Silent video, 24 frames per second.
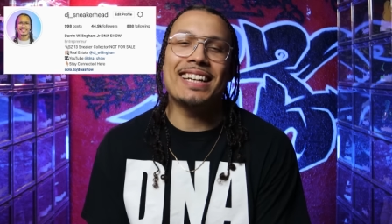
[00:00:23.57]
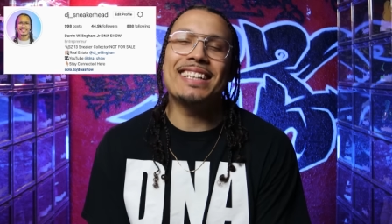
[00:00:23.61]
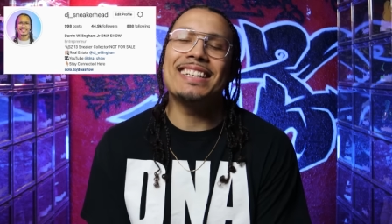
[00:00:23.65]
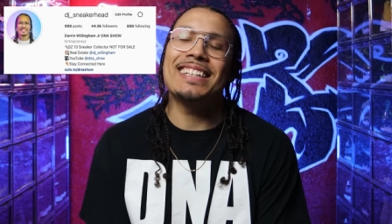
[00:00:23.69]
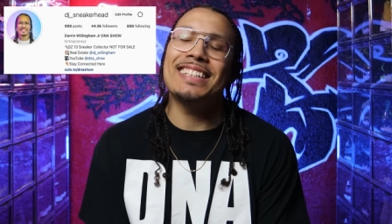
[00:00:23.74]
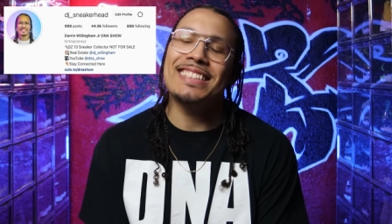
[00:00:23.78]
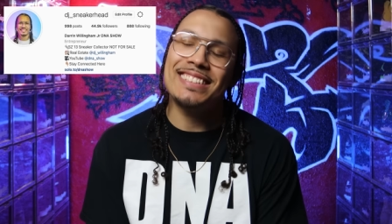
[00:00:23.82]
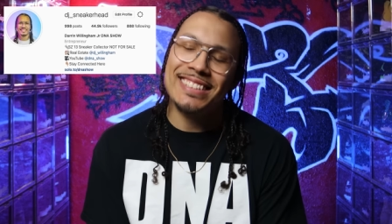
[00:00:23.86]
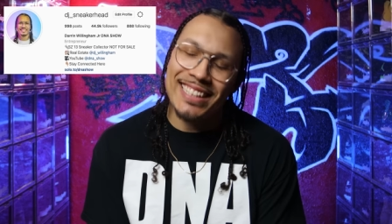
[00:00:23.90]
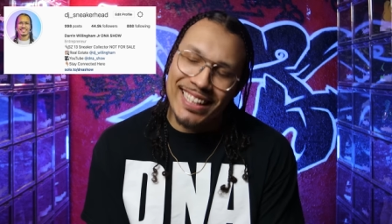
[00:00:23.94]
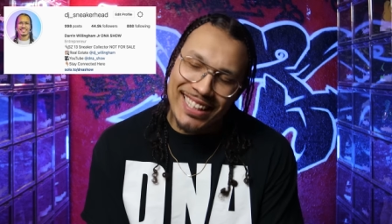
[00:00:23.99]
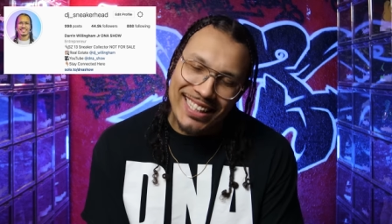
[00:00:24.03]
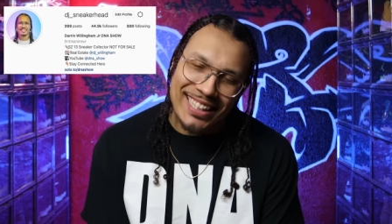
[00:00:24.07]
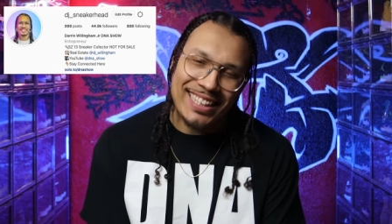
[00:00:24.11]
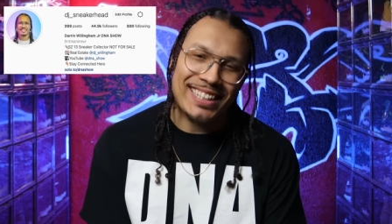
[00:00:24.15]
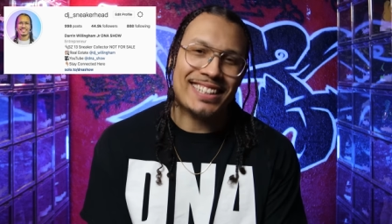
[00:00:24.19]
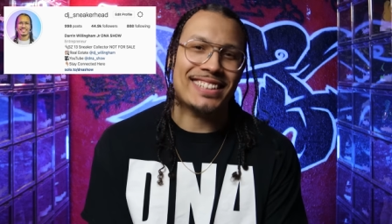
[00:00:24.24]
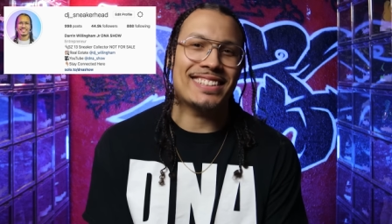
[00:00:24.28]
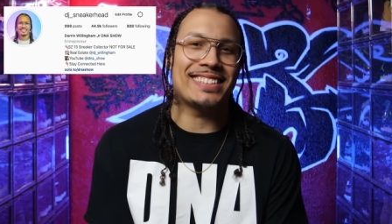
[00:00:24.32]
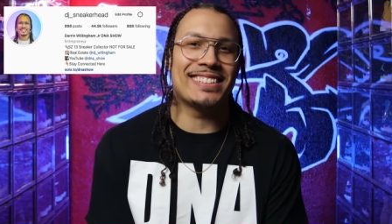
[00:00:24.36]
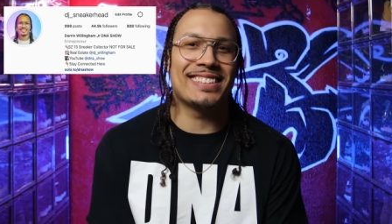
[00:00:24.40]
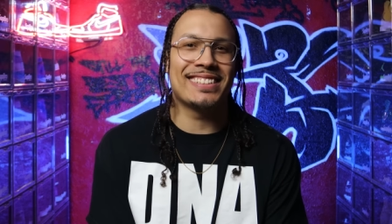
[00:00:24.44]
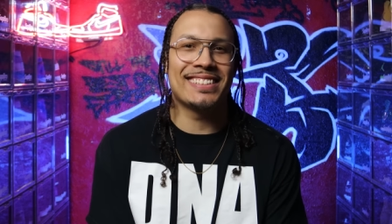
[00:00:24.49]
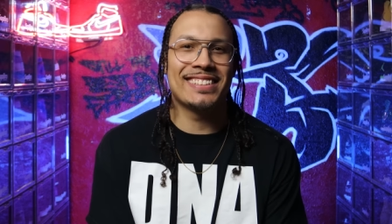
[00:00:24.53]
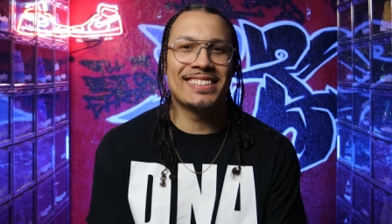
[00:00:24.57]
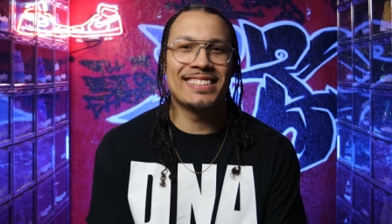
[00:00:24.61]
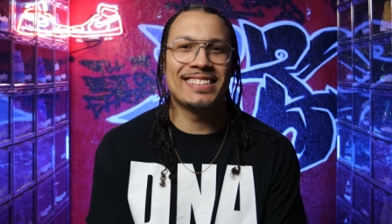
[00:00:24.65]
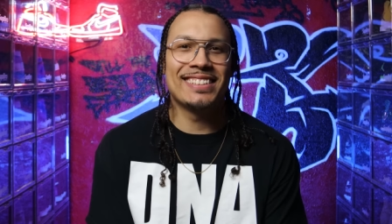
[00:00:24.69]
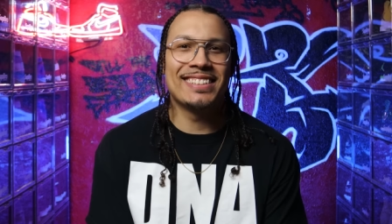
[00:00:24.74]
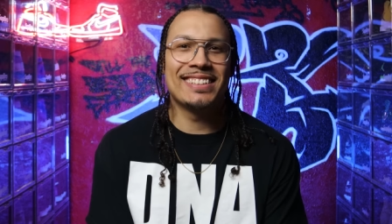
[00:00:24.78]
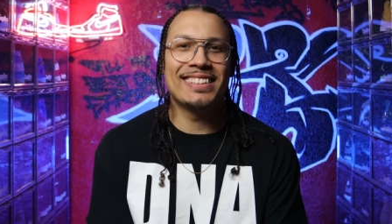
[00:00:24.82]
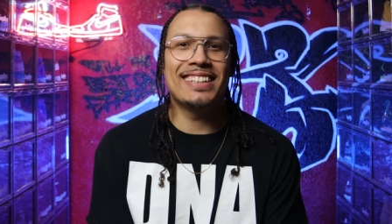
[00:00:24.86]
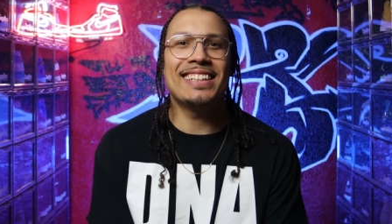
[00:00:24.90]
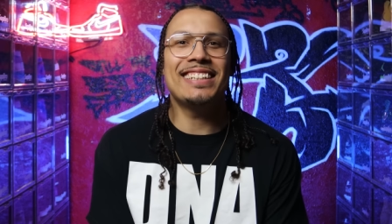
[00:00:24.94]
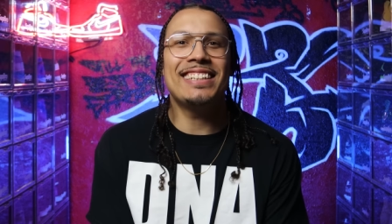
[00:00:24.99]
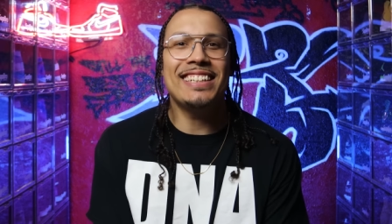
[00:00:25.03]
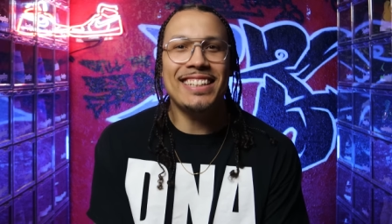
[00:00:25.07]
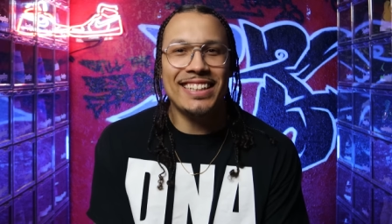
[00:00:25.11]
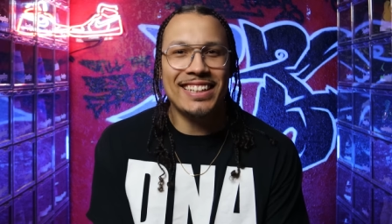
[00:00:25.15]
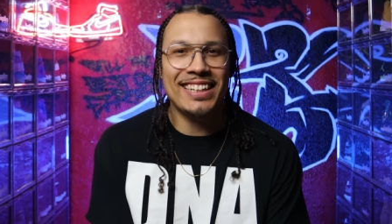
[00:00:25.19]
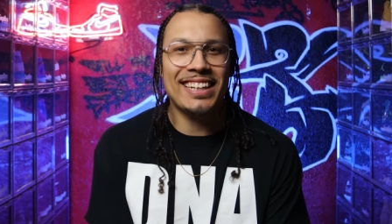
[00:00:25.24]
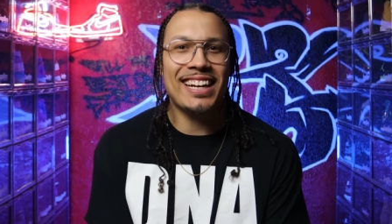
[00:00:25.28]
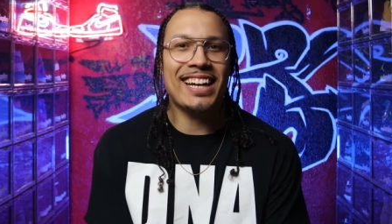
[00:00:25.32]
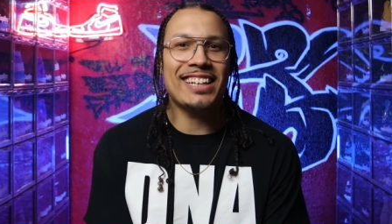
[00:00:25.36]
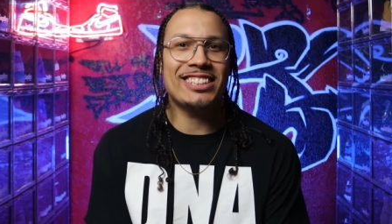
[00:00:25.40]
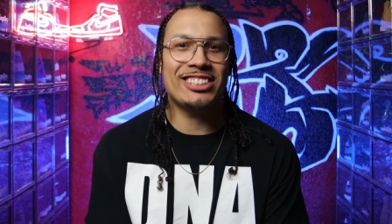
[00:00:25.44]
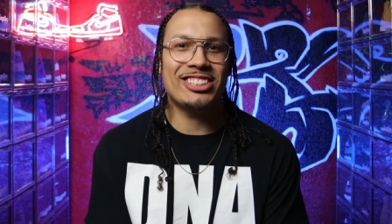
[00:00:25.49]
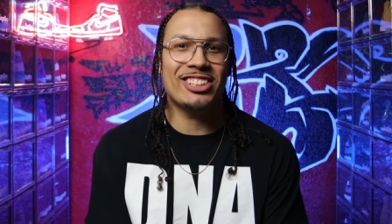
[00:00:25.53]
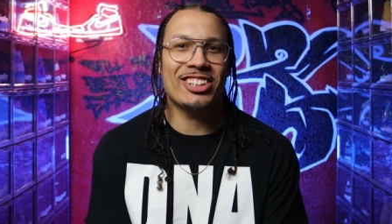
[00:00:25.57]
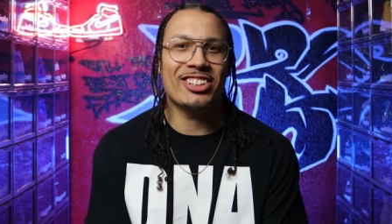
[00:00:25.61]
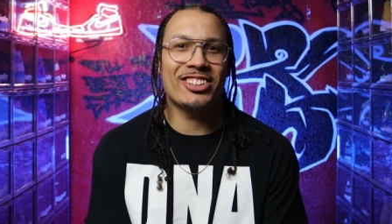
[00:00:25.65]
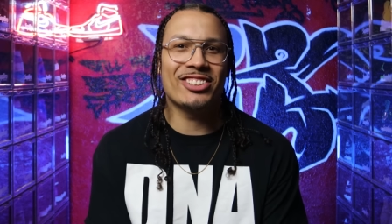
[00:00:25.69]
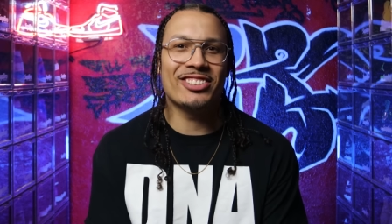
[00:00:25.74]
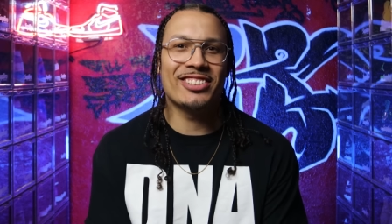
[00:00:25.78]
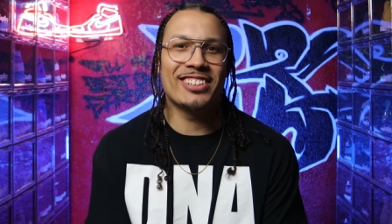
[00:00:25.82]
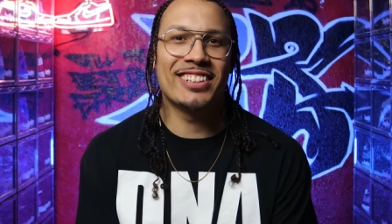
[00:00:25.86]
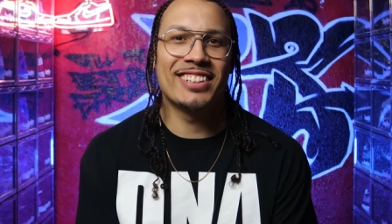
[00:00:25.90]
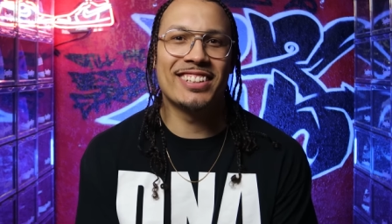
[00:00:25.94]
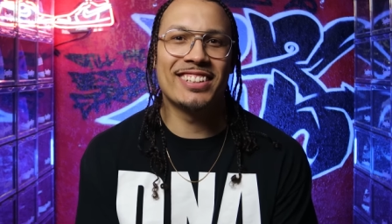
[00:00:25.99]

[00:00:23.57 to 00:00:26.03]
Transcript: and this is The DNA Show.